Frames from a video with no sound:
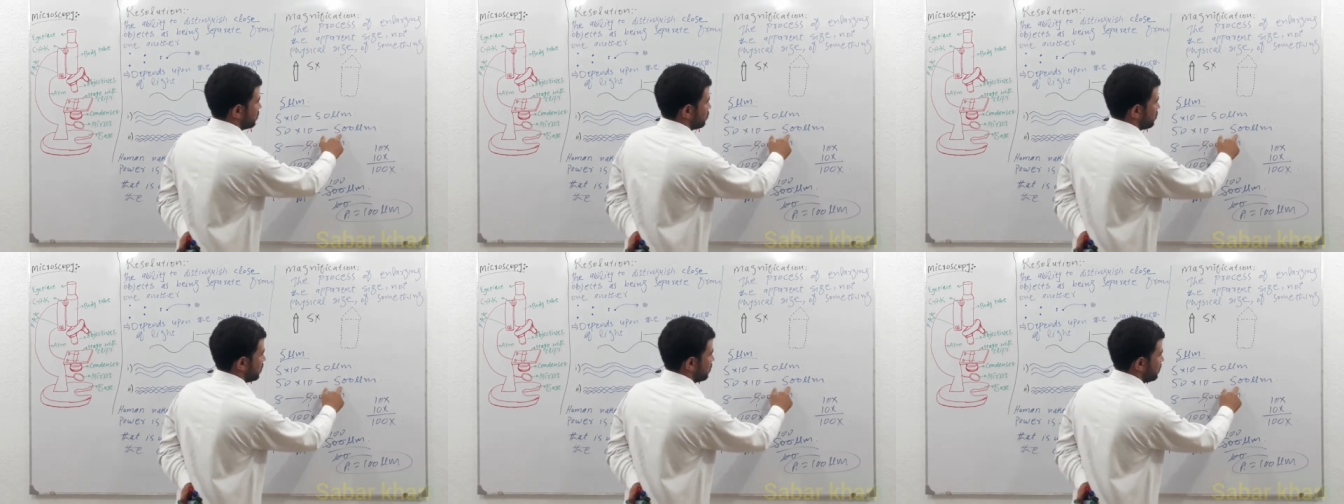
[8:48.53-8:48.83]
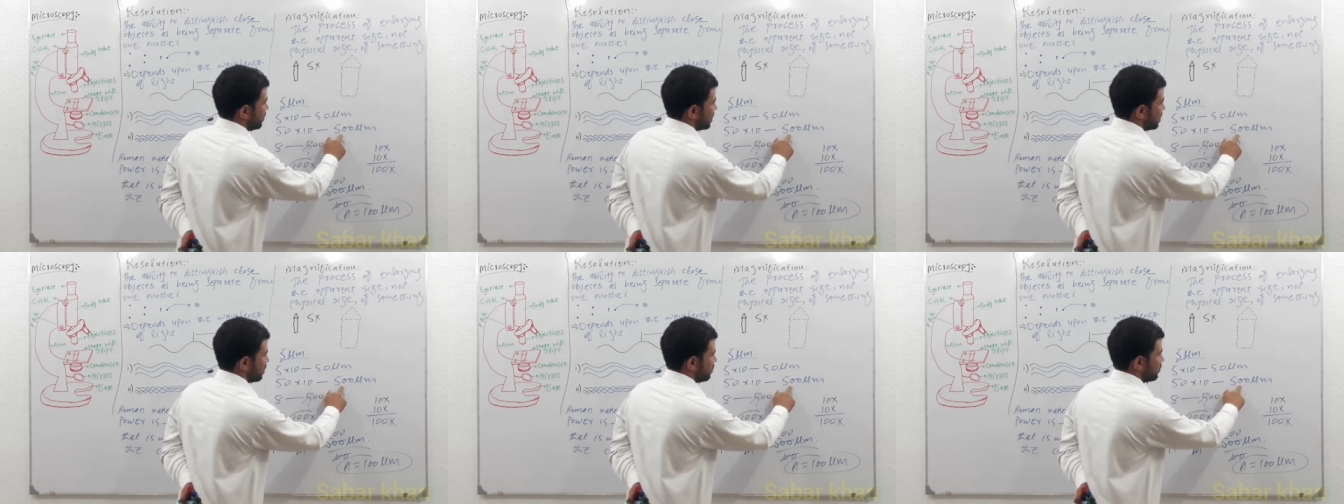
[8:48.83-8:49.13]
will
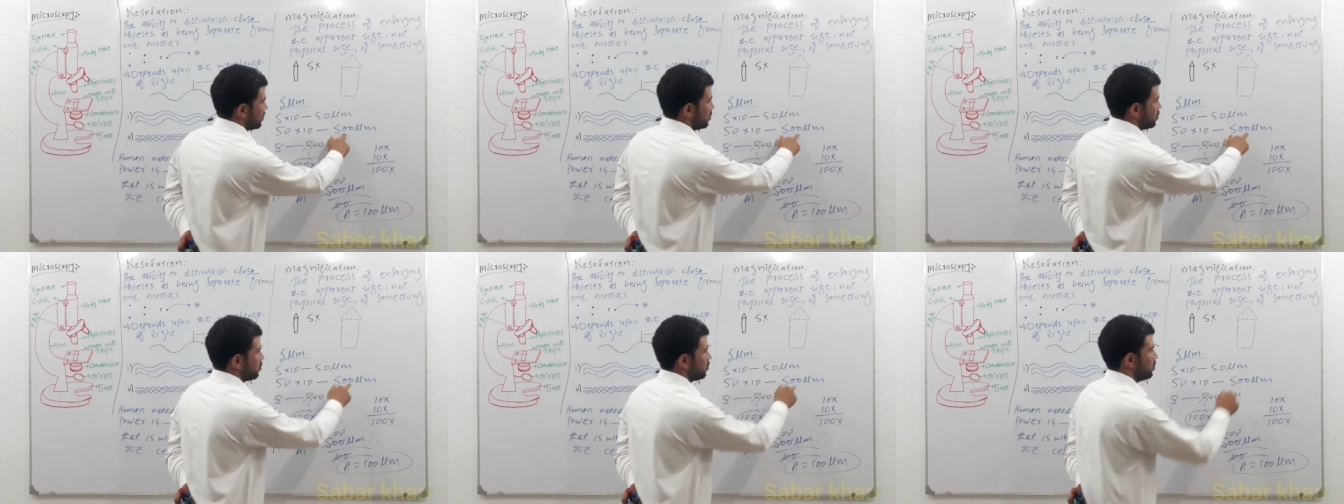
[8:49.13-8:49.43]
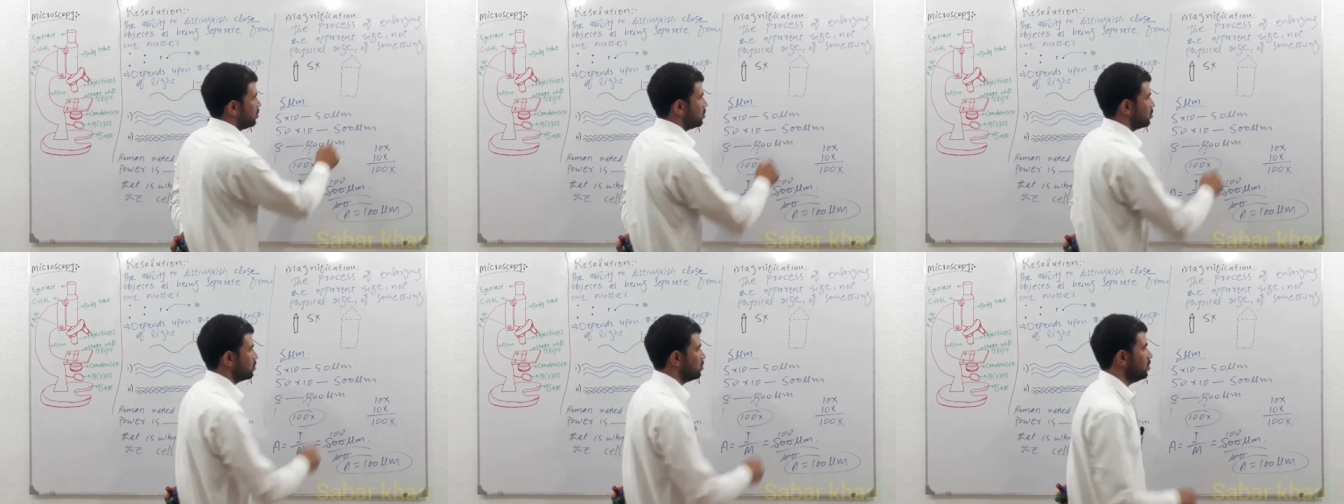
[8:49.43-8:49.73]
become
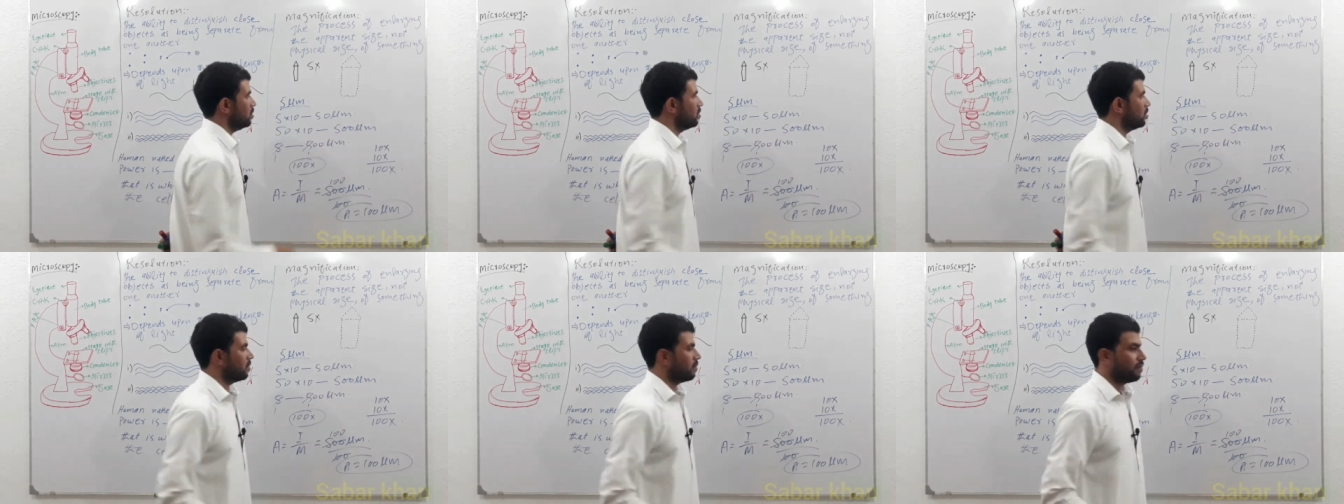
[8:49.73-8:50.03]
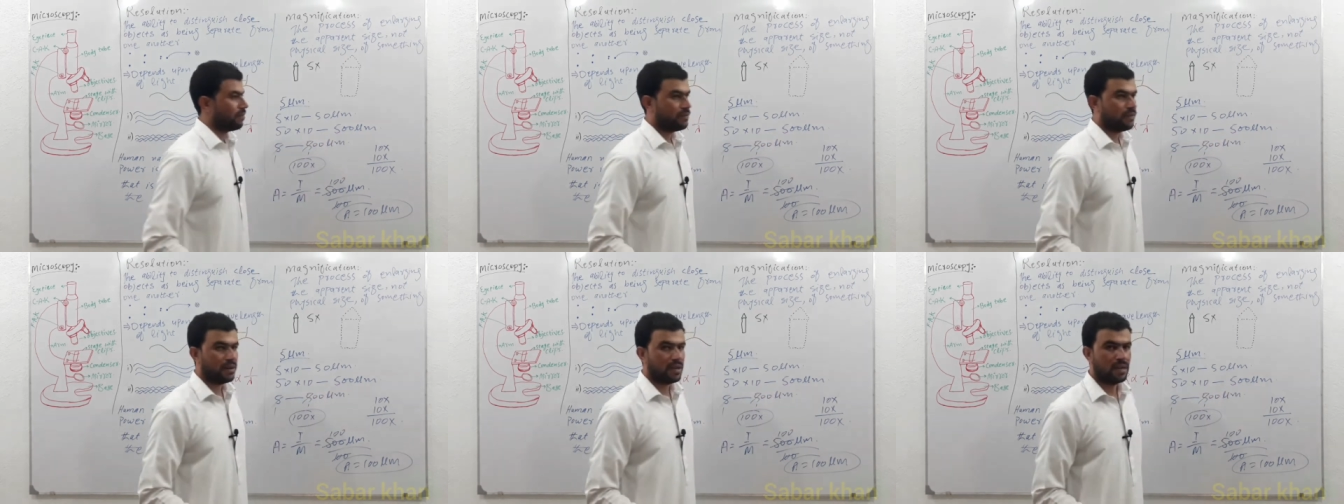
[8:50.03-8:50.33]
equal to
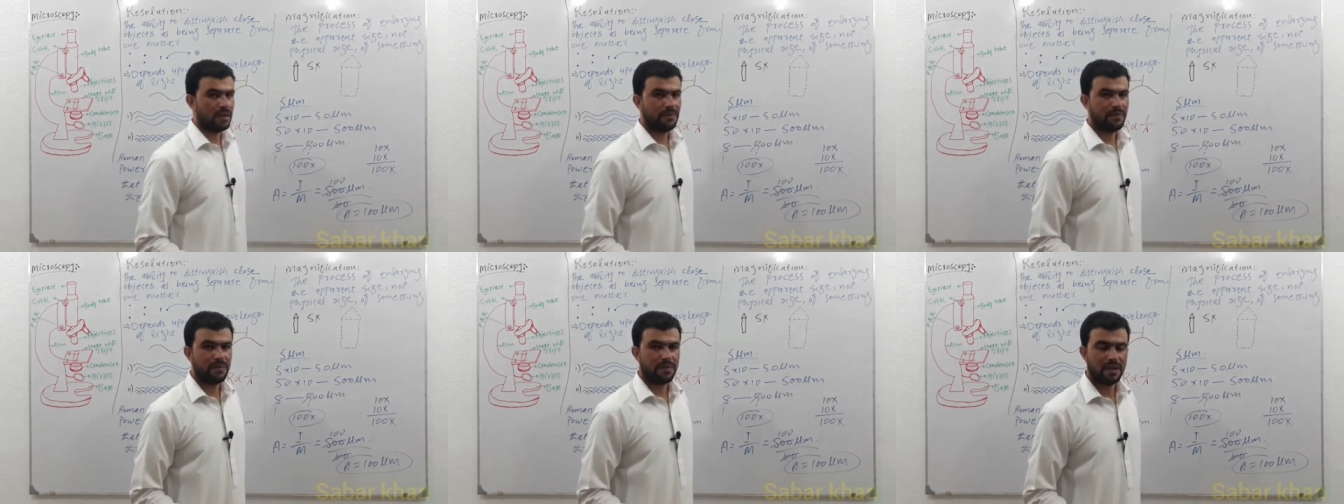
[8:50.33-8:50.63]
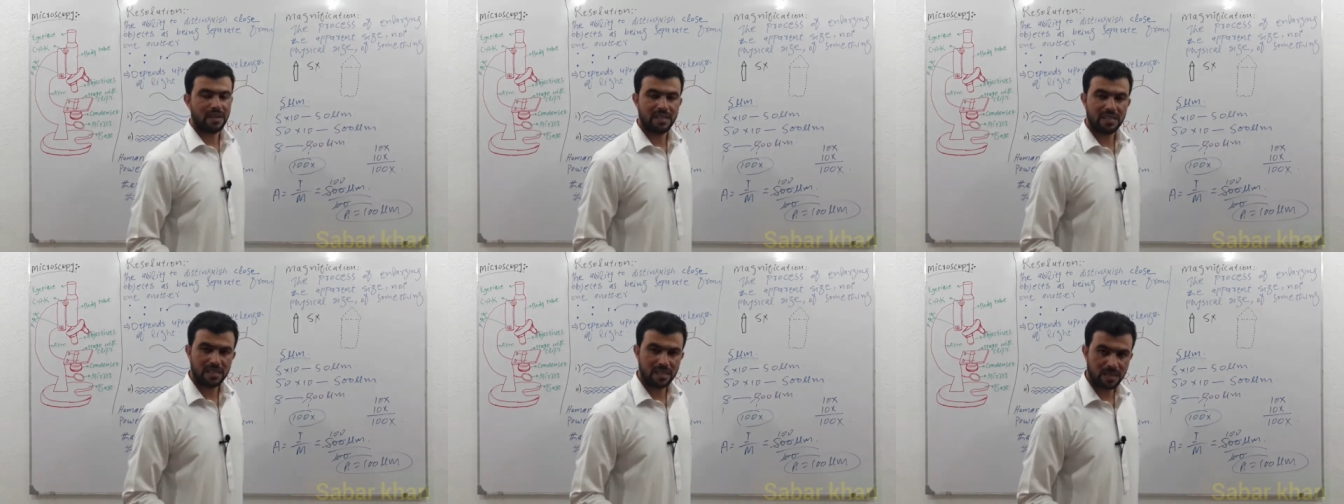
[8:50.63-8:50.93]

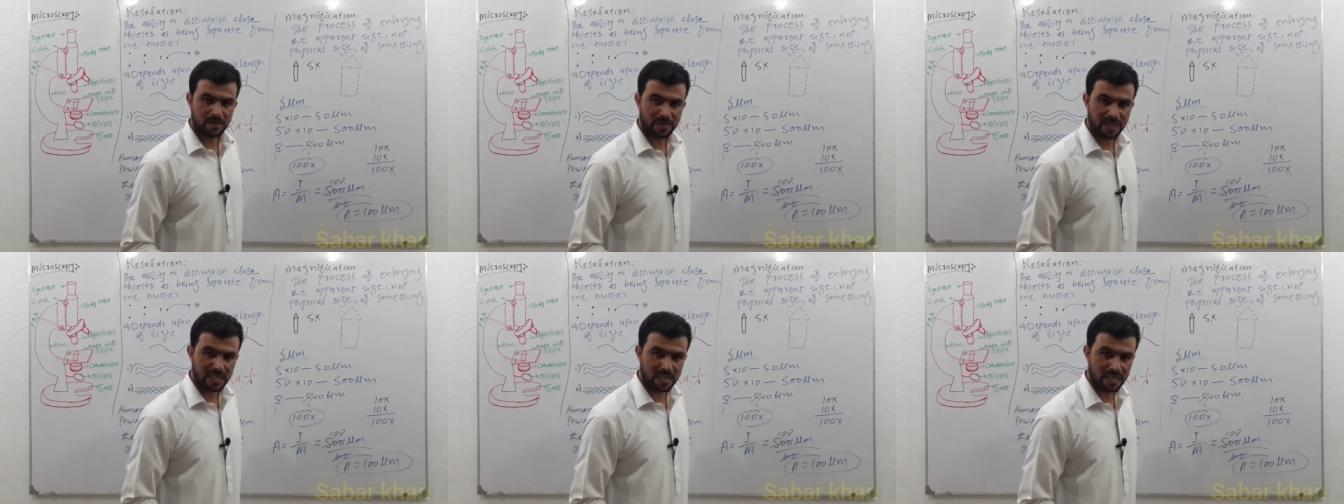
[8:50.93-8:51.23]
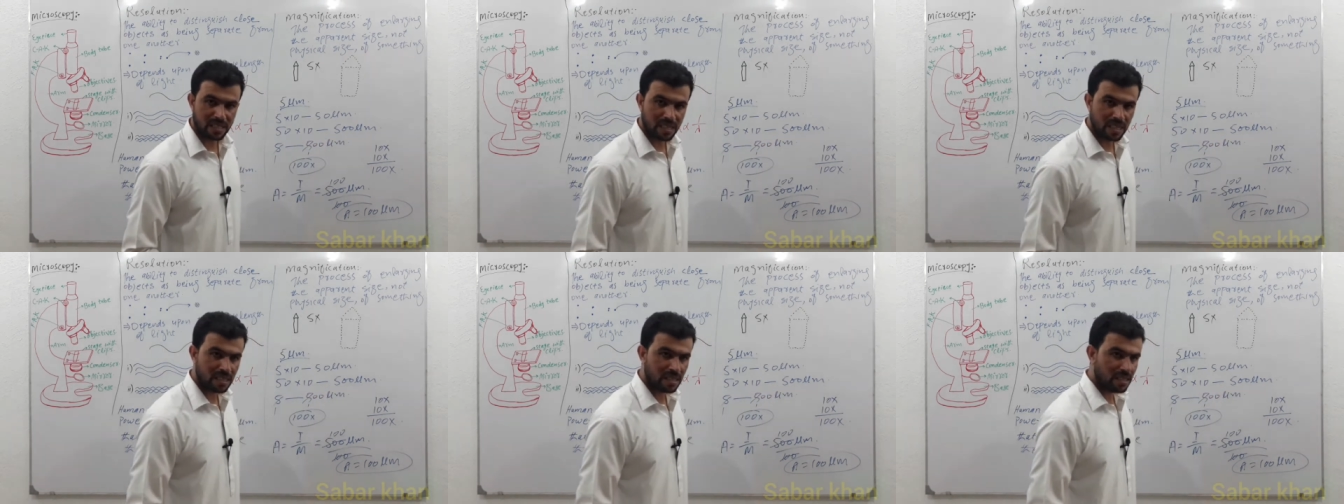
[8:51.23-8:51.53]
500
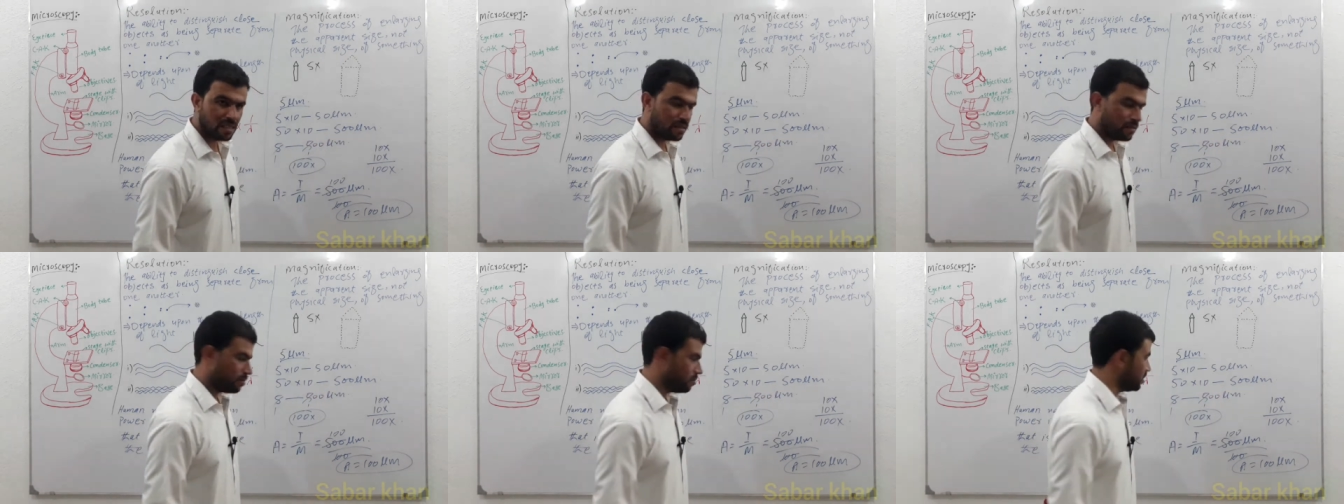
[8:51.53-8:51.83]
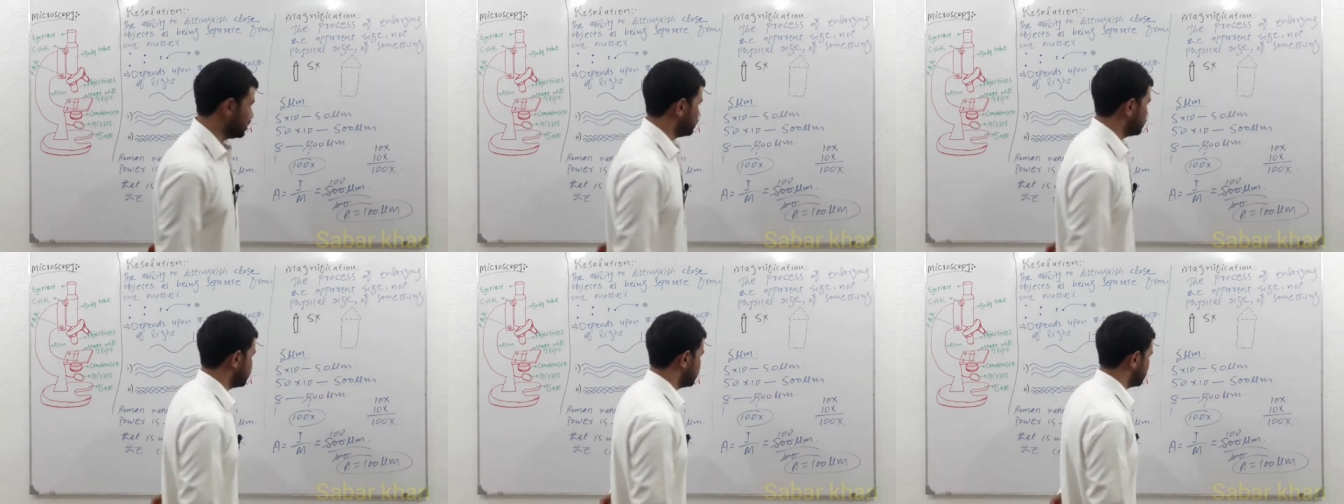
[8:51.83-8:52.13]

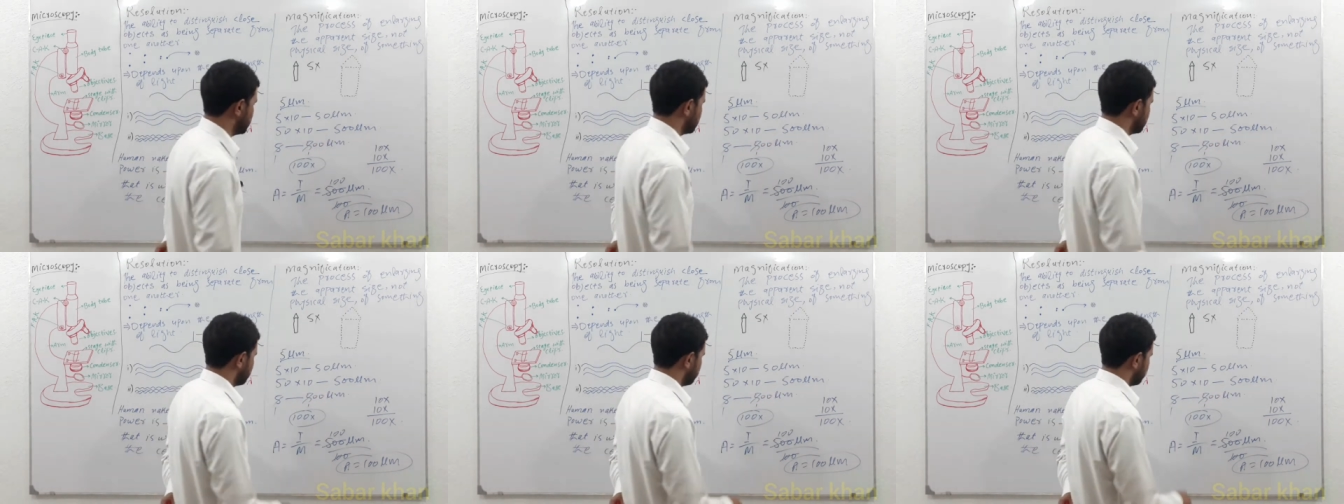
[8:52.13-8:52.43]
micrometers.